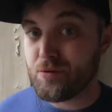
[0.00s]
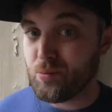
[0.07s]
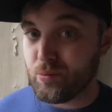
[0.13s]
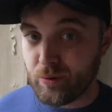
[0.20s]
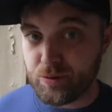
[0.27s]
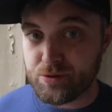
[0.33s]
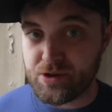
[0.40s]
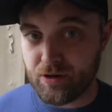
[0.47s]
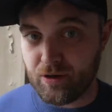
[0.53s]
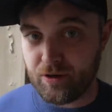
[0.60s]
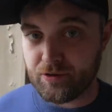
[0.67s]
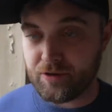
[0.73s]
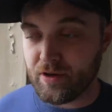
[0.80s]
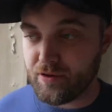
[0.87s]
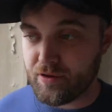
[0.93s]
the water
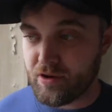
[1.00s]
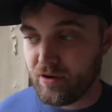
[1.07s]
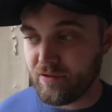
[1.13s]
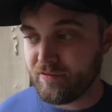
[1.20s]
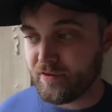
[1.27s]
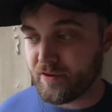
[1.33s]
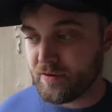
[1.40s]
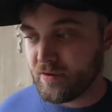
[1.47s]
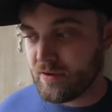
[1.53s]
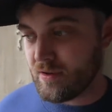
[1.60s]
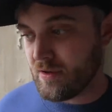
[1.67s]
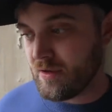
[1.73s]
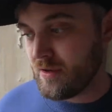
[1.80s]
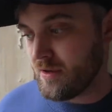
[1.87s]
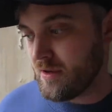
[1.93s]
on at the convent,
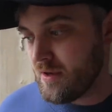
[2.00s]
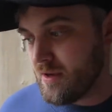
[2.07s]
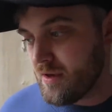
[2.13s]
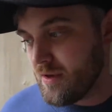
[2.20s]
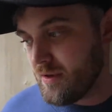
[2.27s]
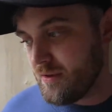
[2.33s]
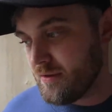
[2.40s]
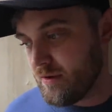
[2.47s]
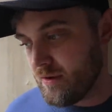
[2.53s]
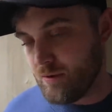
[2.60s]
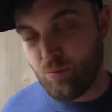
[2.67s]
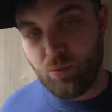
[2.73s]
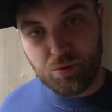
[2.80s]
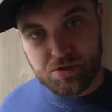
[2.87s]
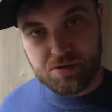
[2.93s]
the
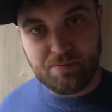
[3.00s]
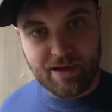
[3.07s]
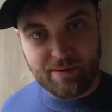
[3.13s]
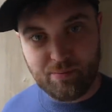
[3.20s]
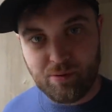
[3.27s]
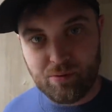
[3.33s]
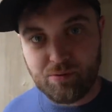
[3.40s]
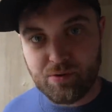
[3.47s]
water people,